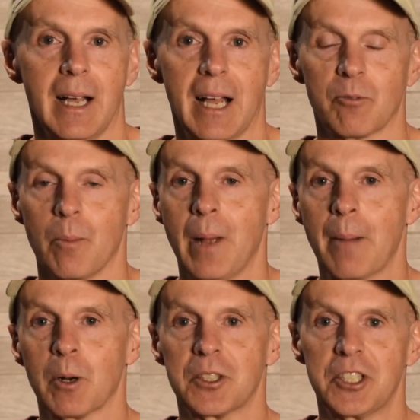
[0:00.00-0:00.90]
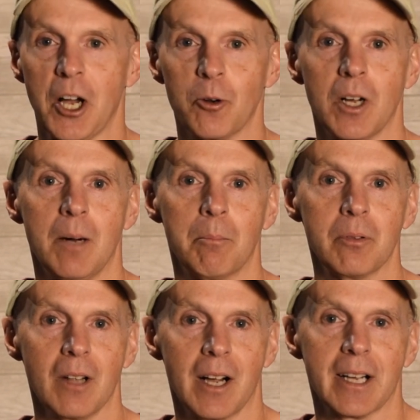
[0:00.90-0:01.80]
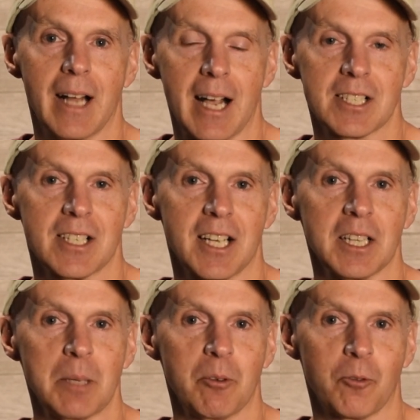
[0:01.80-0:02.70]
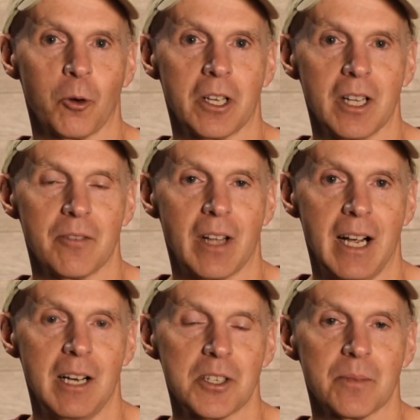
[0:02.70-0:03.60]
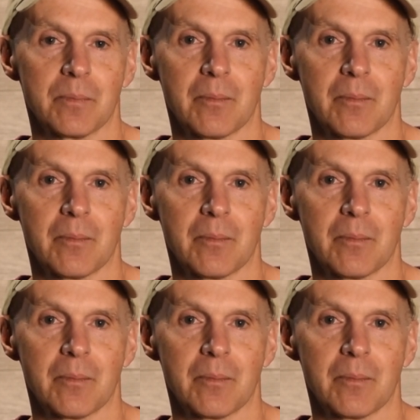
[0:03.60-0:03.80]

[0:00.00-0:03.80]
And remember, don't unplug it accidentally before you leave the house.